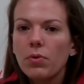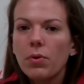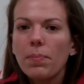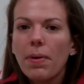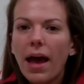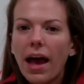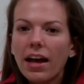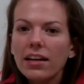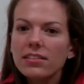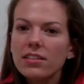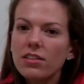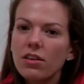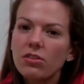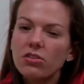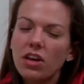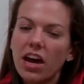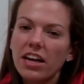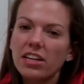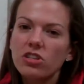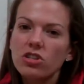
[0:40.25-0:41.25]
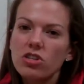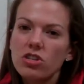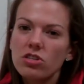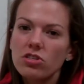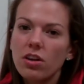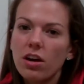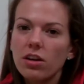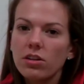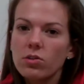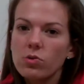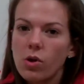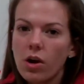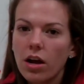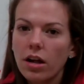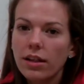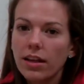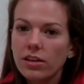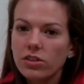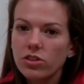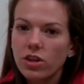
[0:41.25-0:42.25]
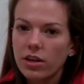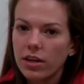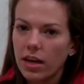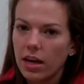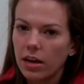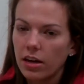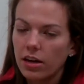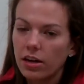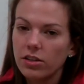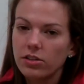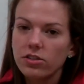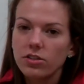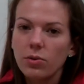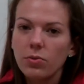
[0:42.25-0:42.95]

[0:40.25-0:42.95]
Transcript: We're passing those hydrogens on to our electron carriers.